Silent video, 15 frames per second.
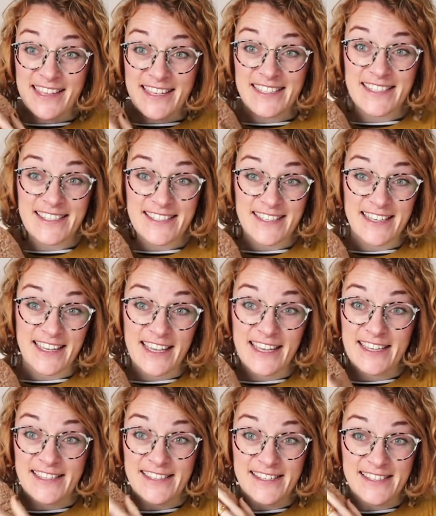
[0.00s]
This
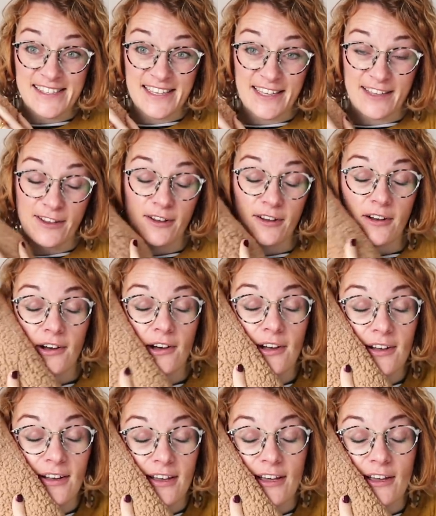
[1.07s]
is,
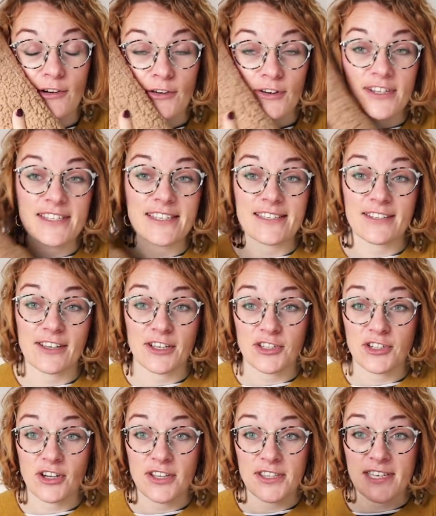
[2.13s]
oh, it, honestly, it's like a
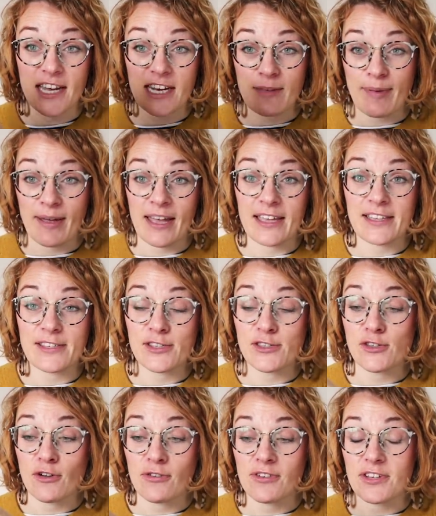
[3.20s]
giant teddy bear. It's the
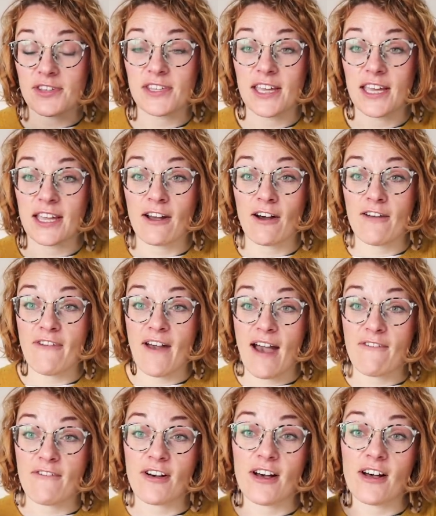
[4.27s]
softest thing I've
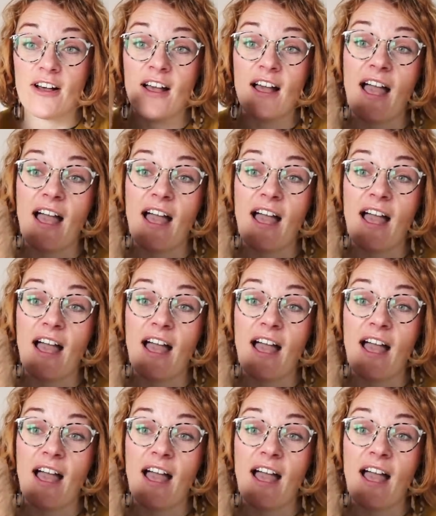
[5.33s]
ever